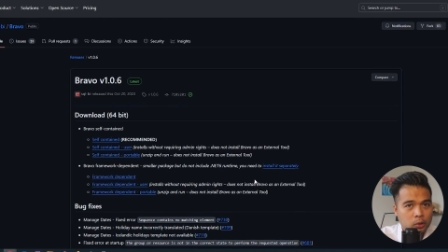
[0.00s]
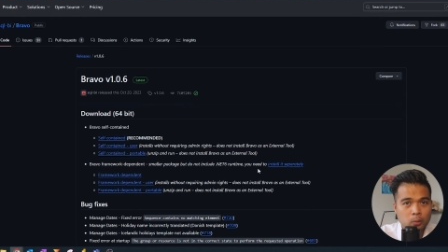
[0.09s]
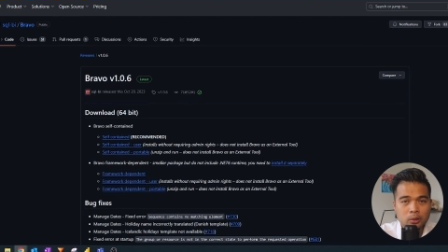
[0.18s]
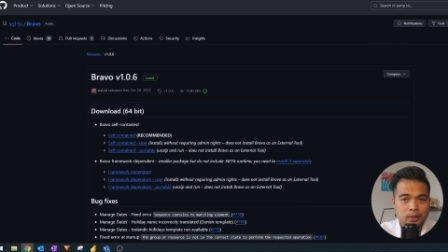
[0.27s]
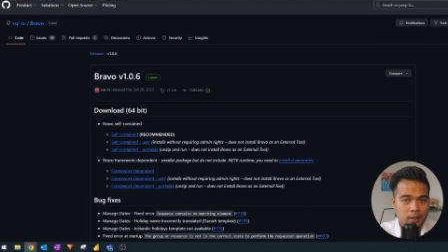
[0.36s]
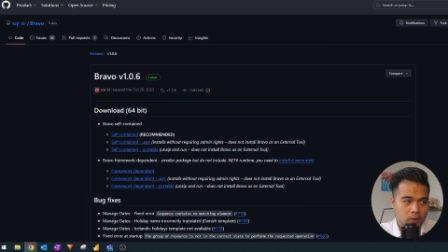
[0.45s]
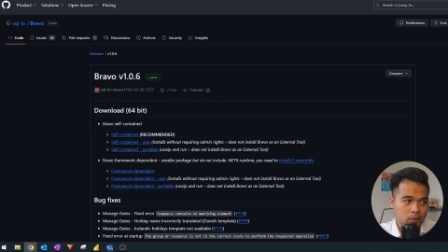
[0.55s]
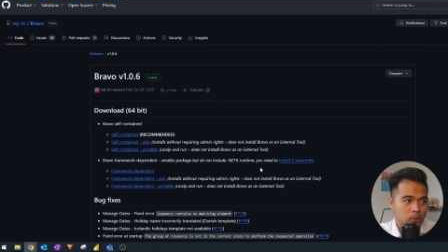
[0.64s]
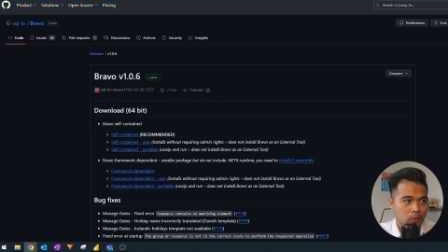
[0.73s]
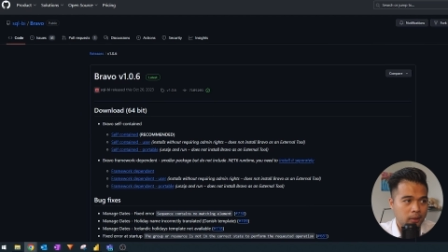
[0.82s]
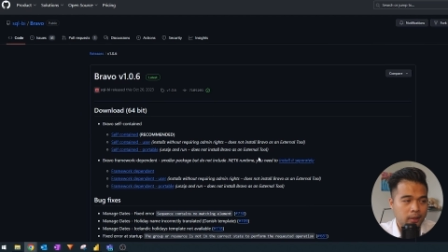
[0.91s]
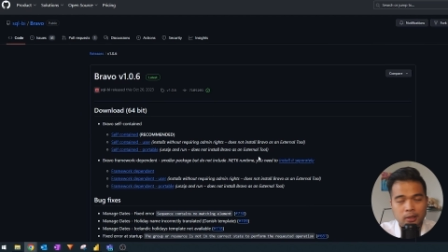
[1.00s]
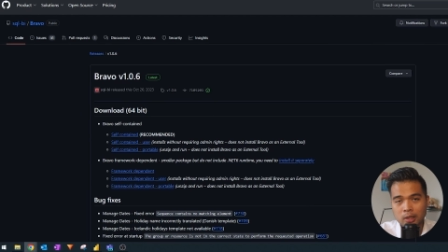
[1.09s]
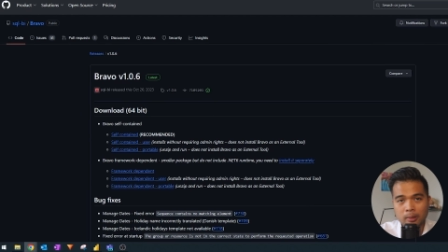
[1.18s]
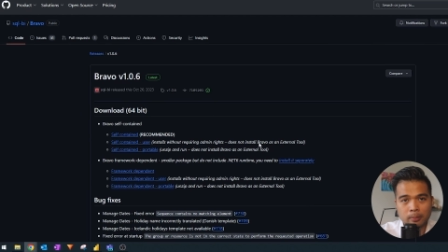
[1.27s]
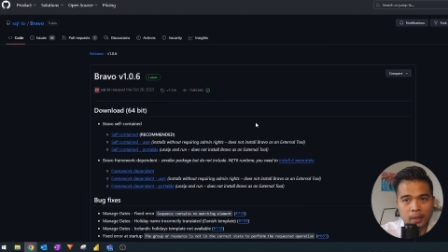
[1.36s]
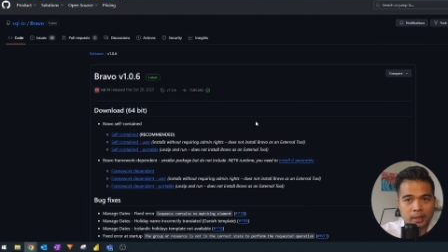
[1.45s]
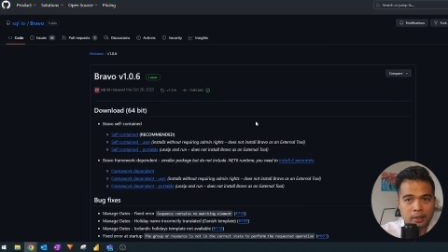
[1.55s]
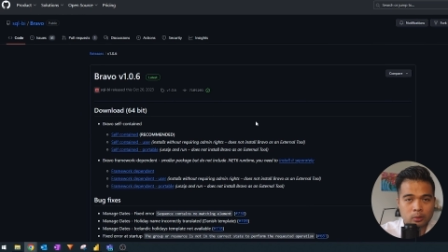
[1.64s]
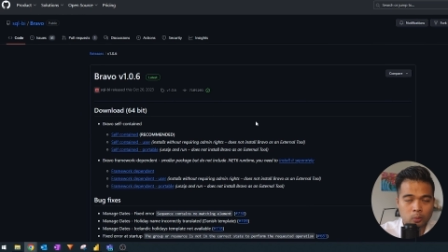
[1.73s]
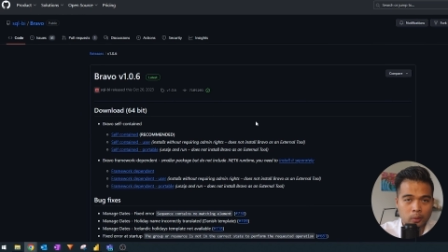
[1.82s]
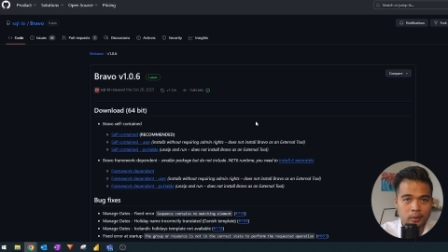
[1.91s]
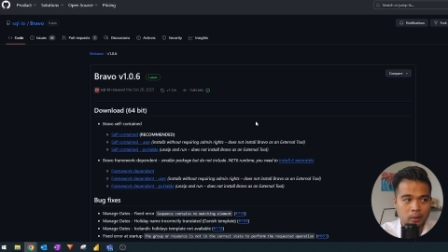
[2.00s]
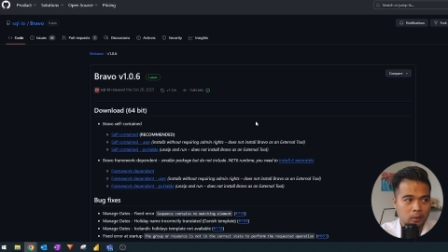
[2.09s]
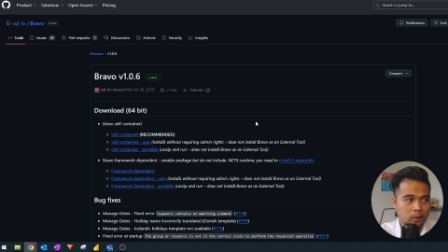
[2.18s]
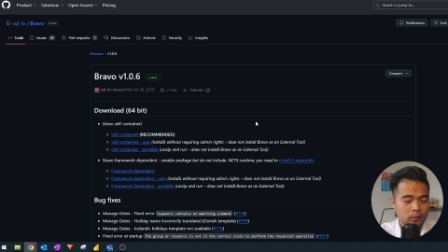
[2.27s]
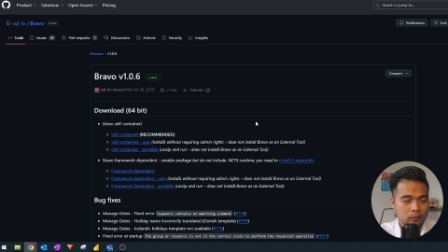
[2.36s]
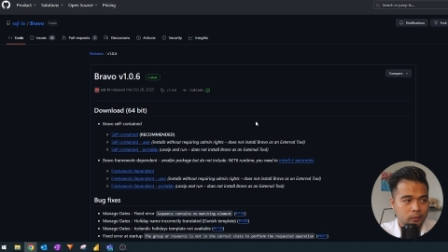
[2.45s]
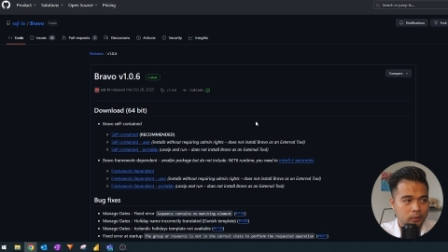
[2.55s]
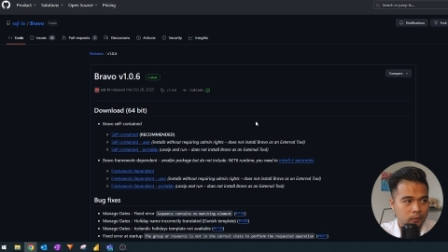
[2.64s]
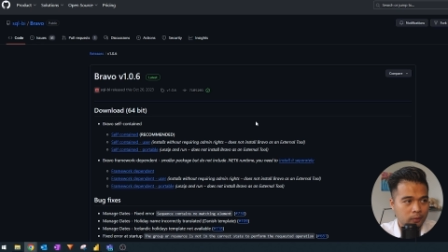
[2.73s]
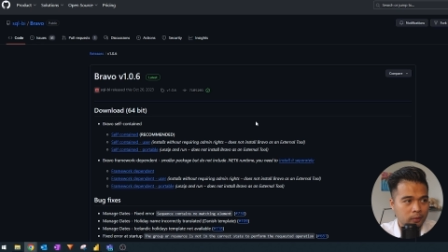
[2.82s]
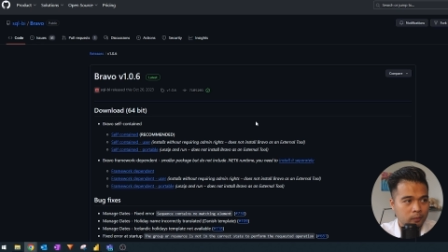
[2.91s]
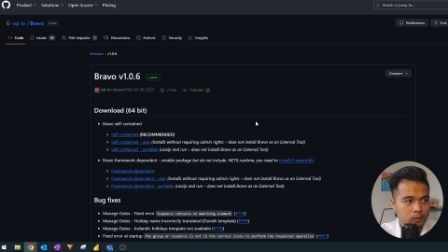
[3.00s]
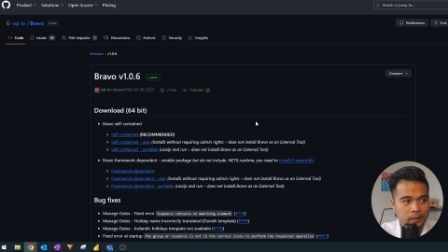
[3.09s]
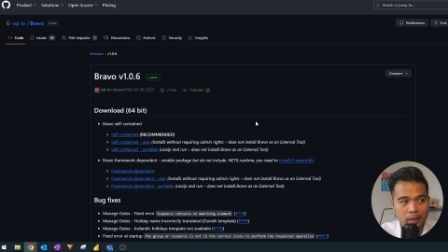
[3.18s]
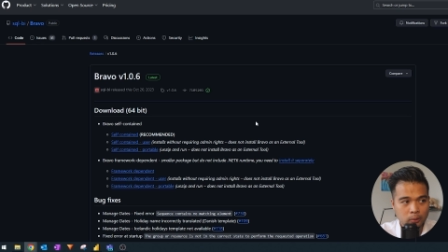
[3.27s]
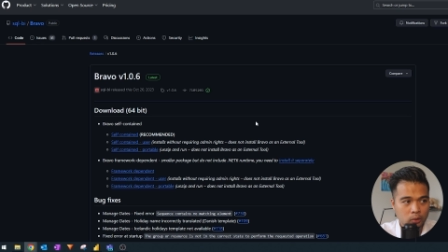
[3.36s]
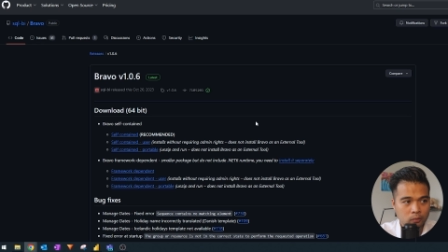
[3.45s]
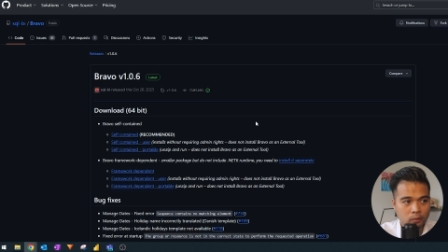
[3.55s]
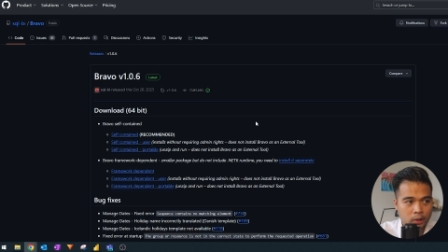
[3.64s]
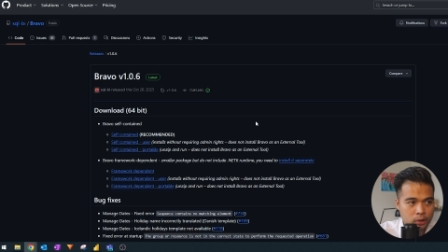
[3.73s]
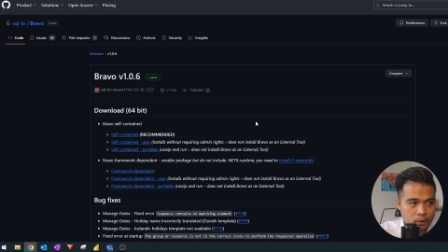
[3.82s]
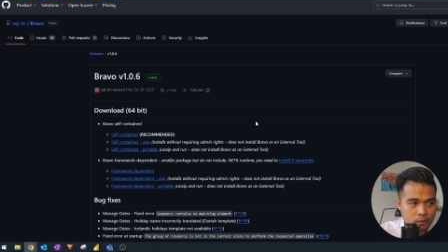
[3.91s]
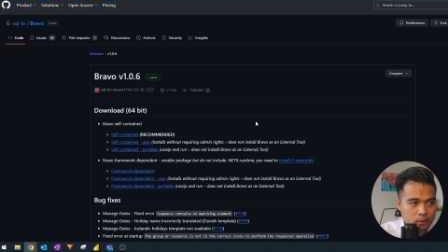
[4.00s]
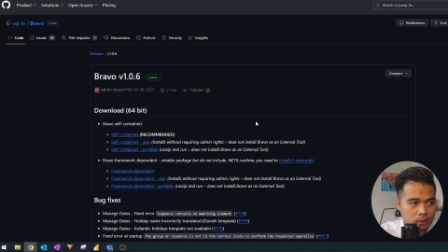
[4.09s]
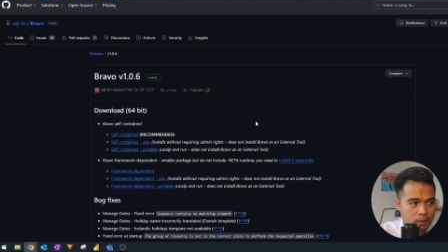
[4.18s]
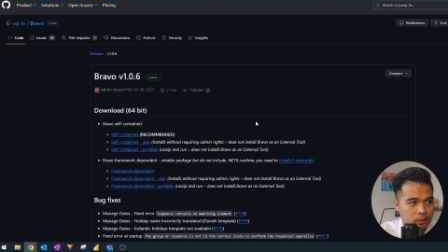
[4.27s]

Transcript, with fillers: which will take you to a GitHub page with a lot of different download versions.